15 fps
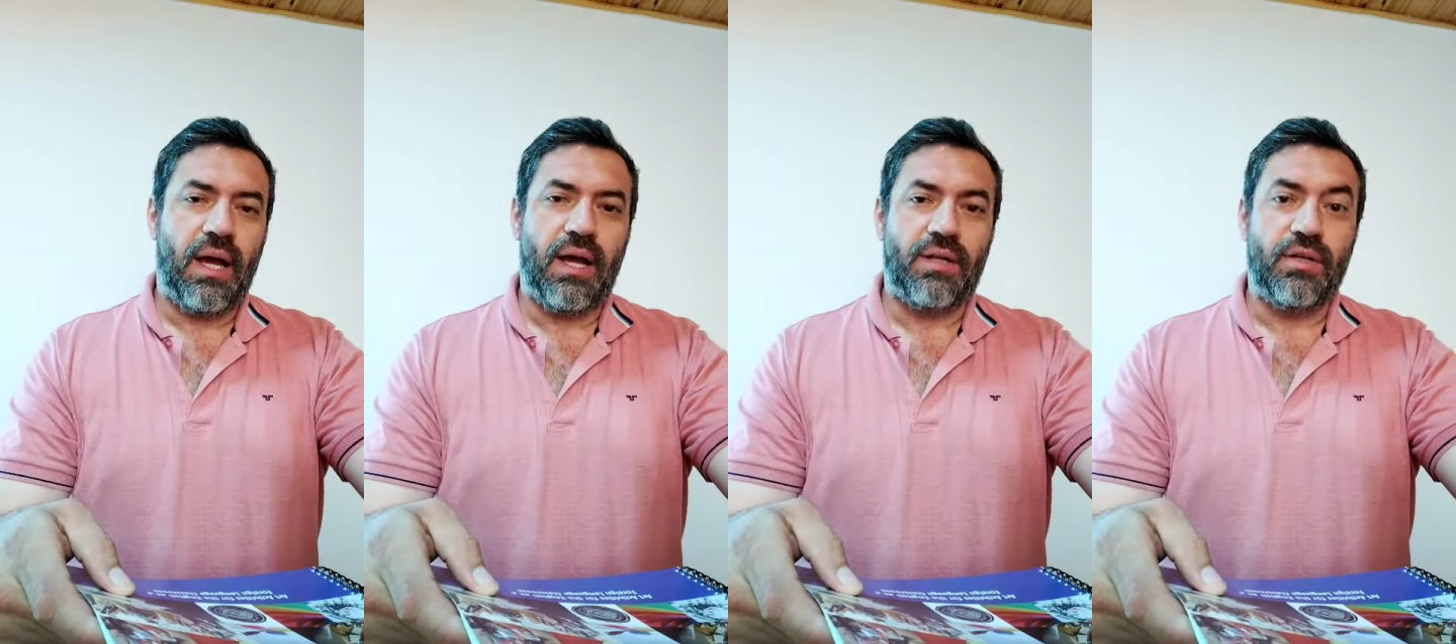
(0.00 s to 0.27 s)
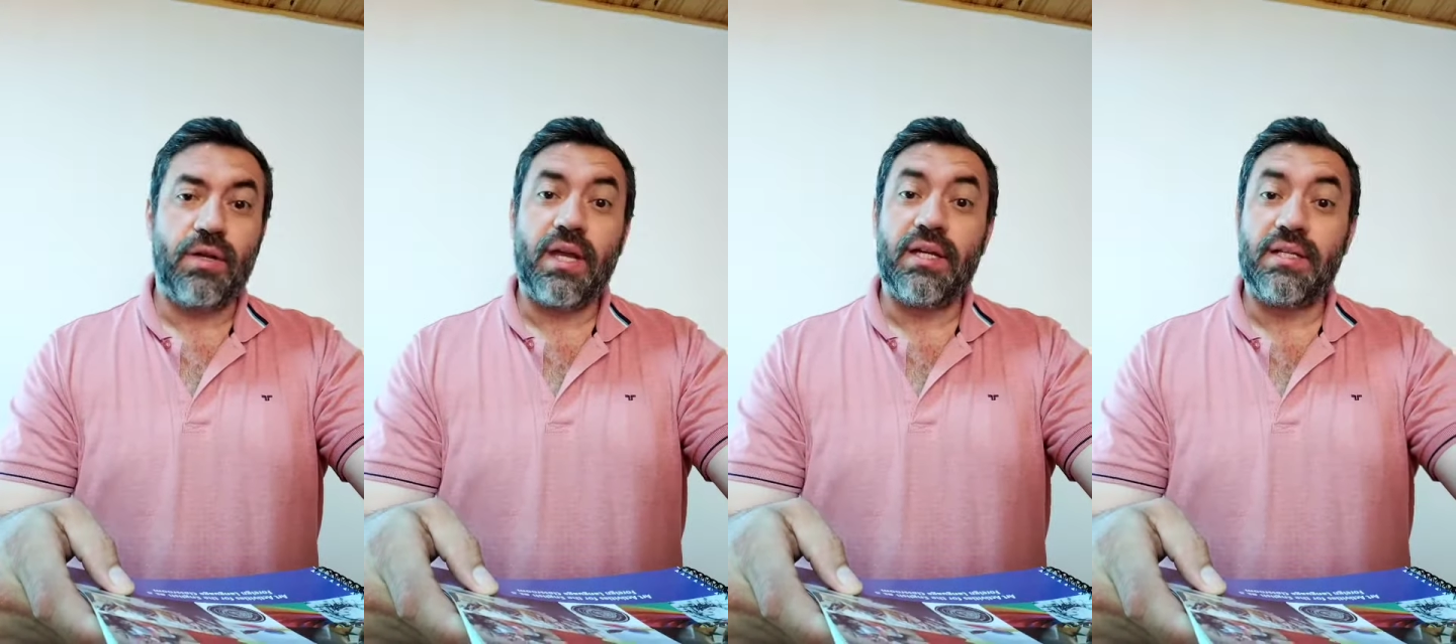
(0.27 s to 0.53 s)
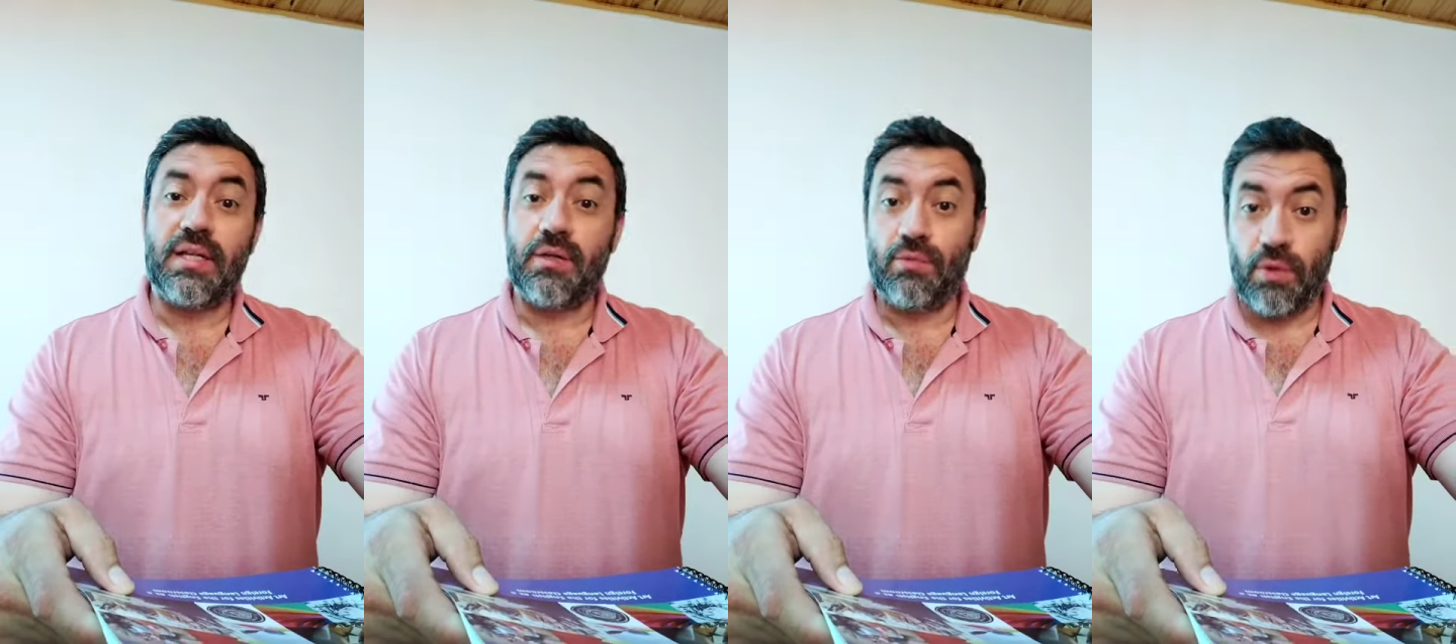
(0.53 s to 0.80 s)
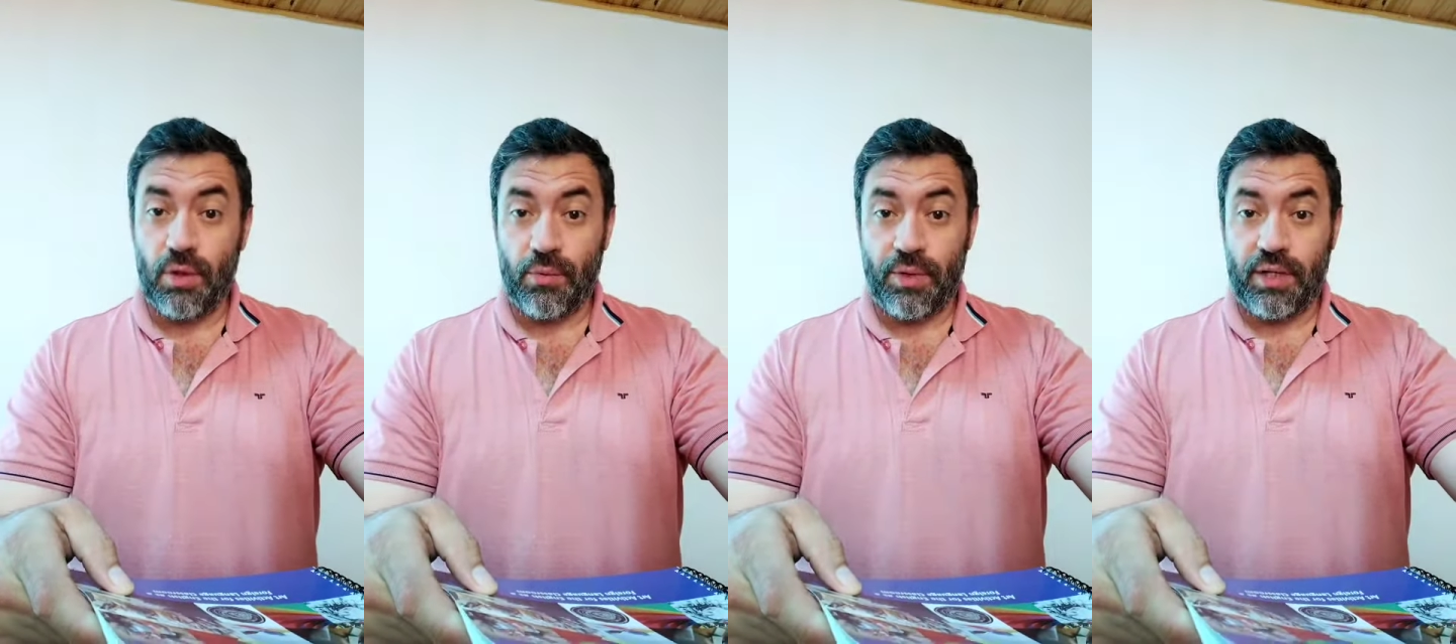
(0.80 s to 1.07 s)
and you can
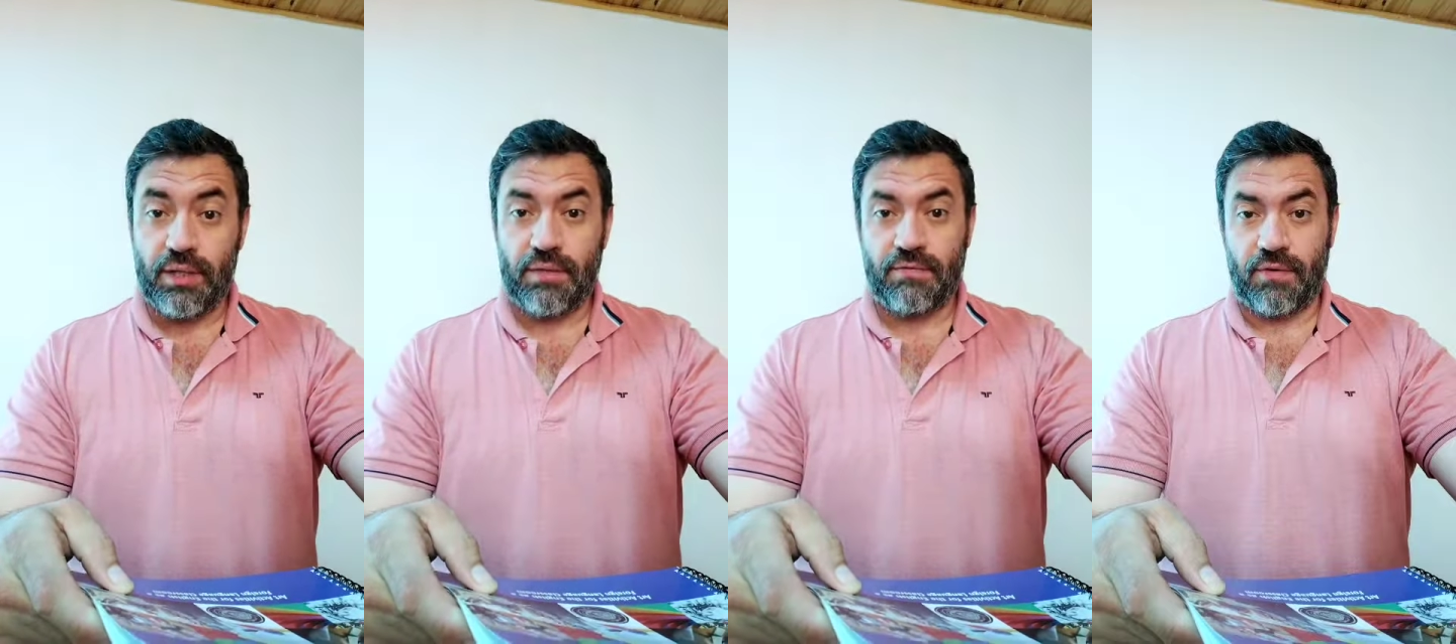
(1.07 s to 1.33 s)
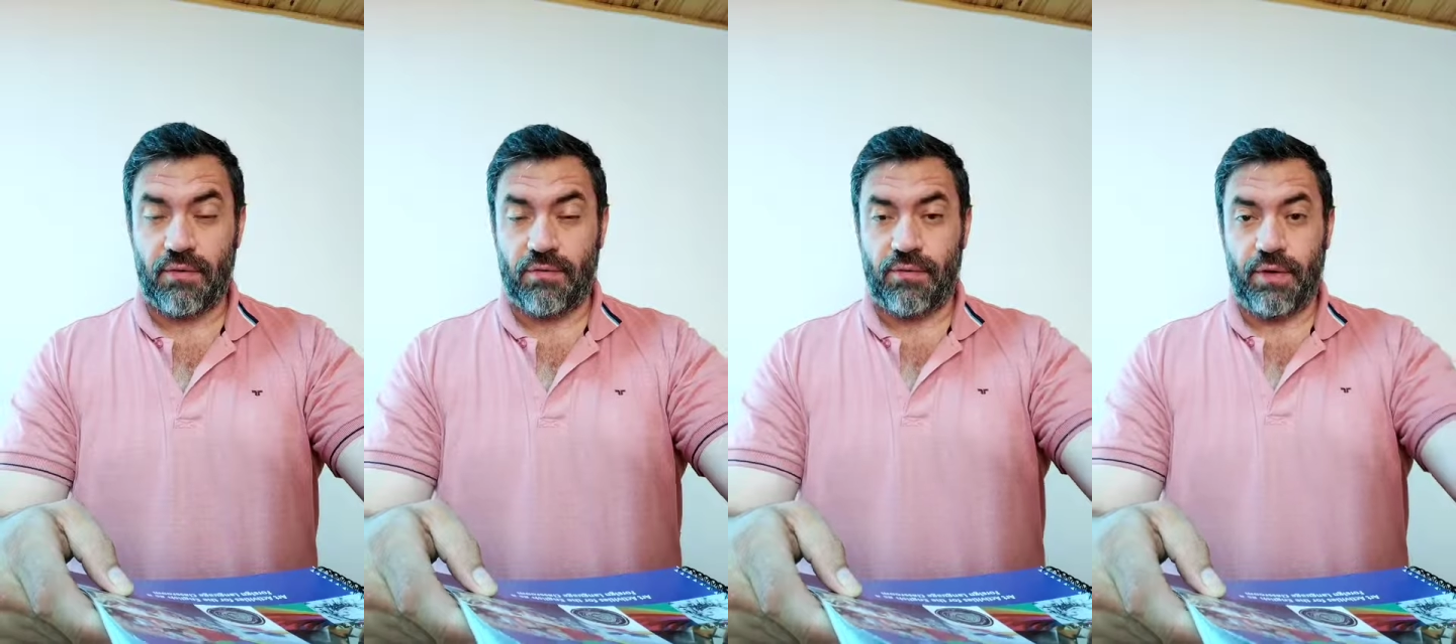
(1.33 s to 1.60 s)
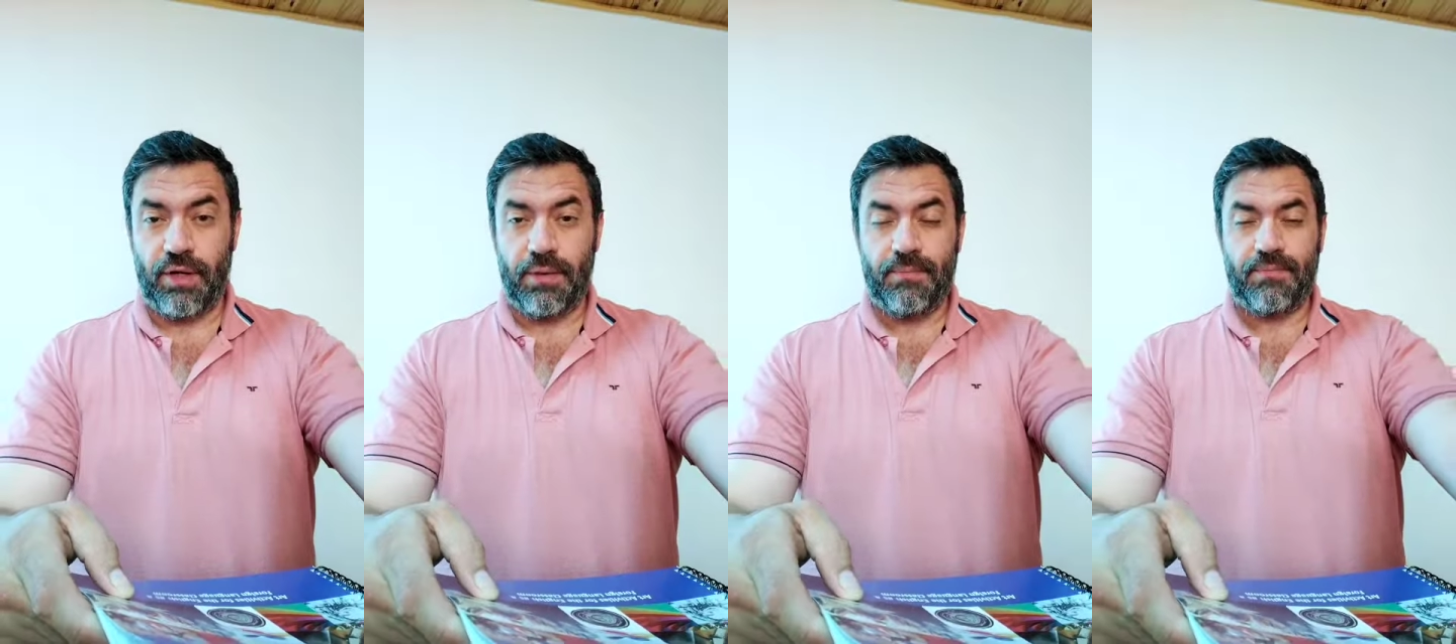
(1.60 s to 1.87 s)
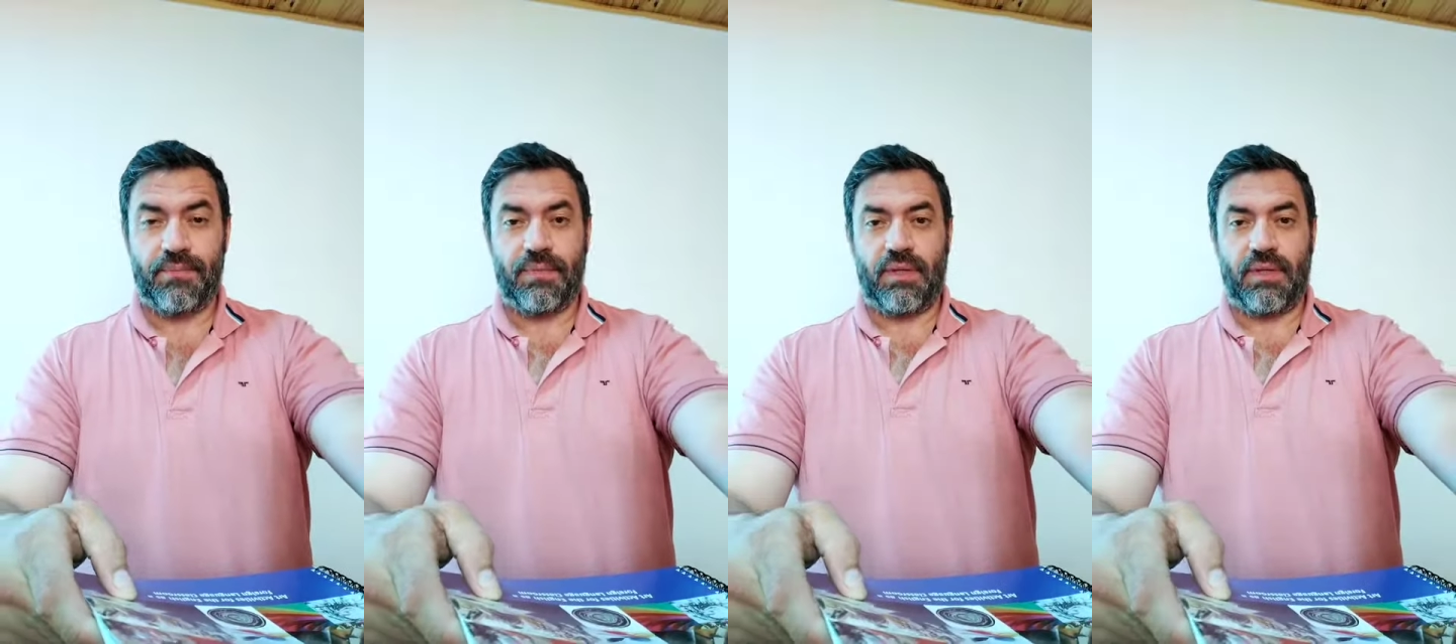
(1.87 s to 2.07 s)
download it for free.